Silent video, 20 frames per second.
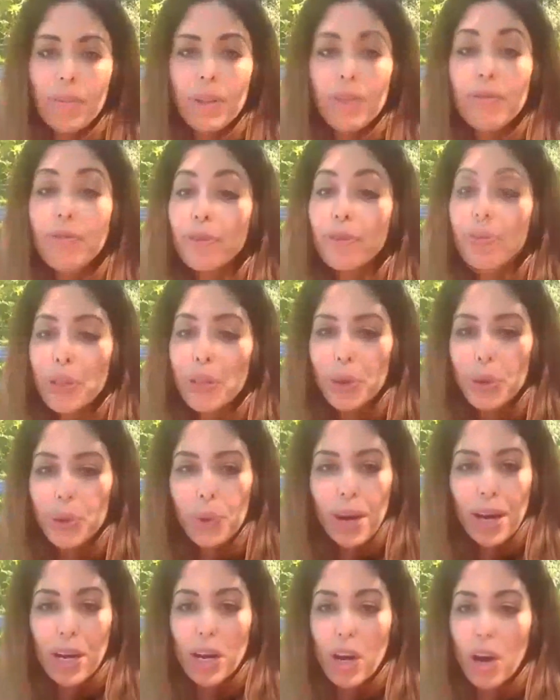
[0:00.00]
flu
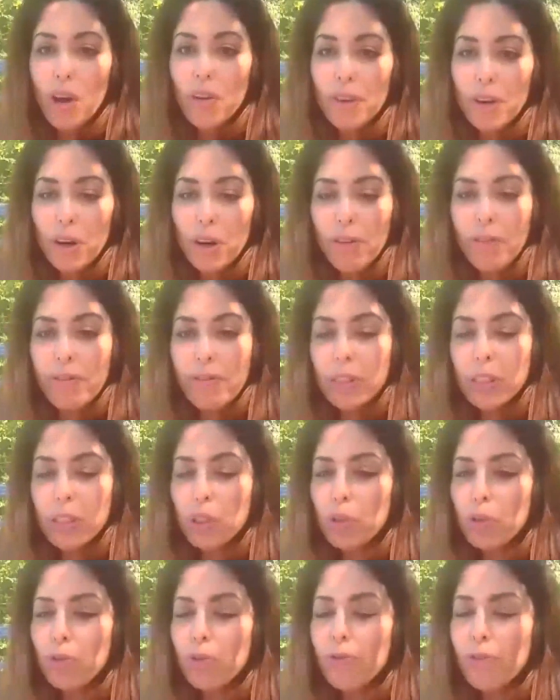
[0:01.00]
and COVID are
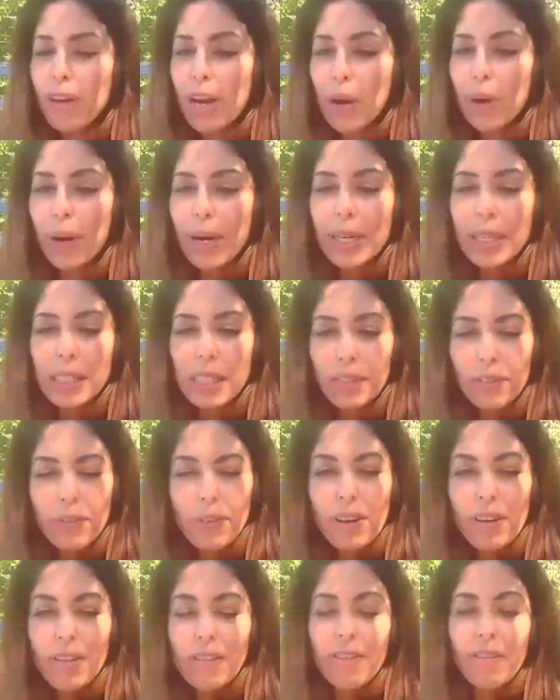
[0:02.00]
two very
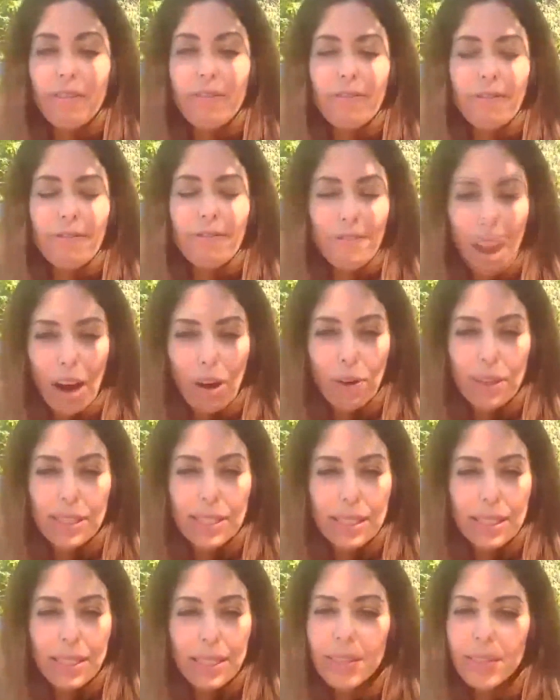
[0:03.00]
different
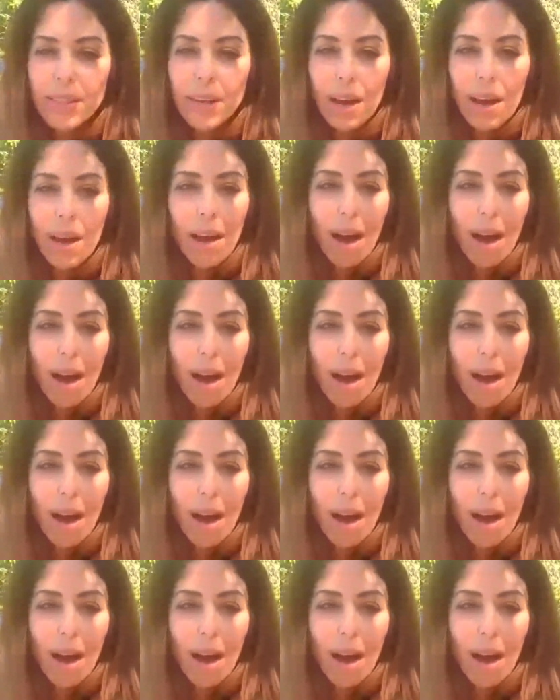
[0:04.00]
viruses.